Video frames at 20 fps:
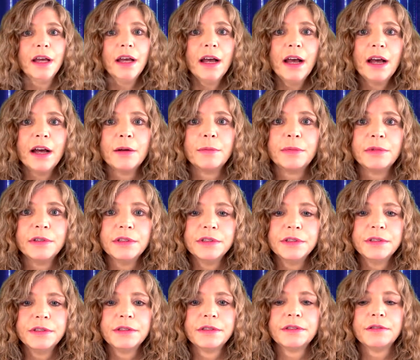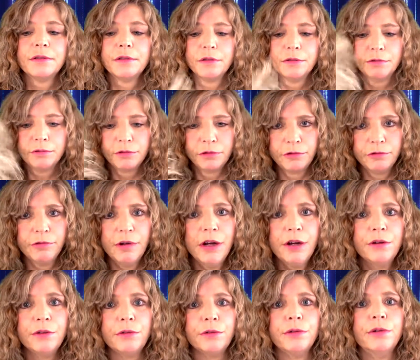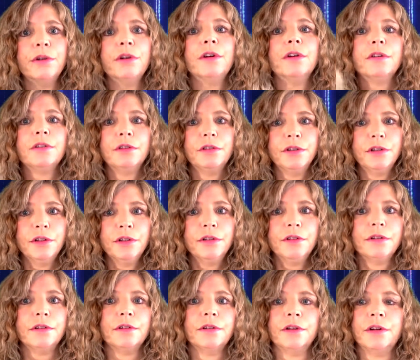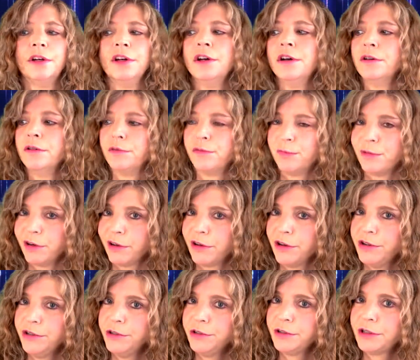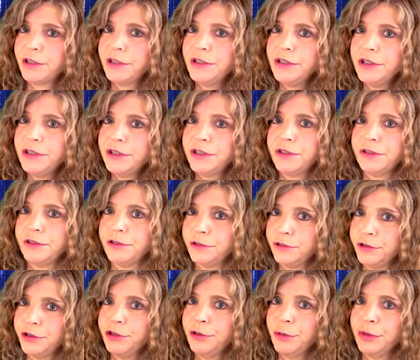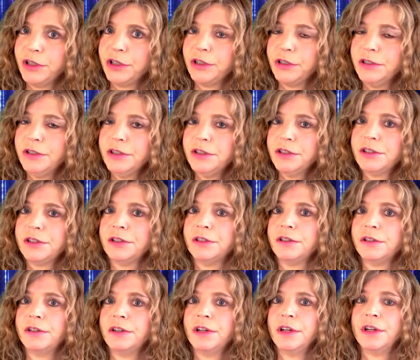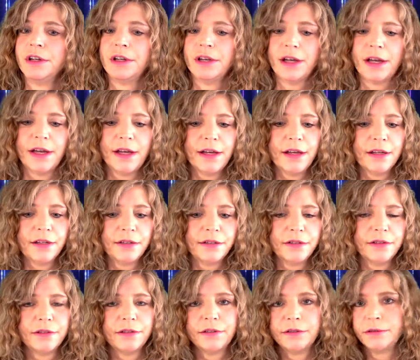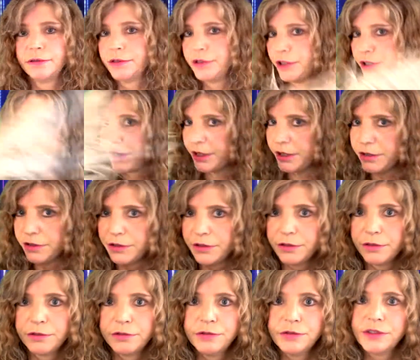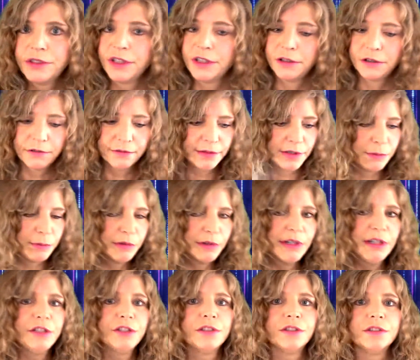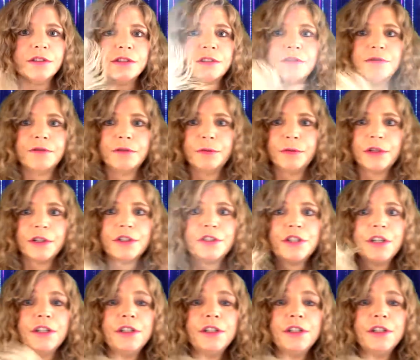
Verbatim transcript: that happens, grow, learn, work on your condition, your human condition, and change those inner vibrations. If you want to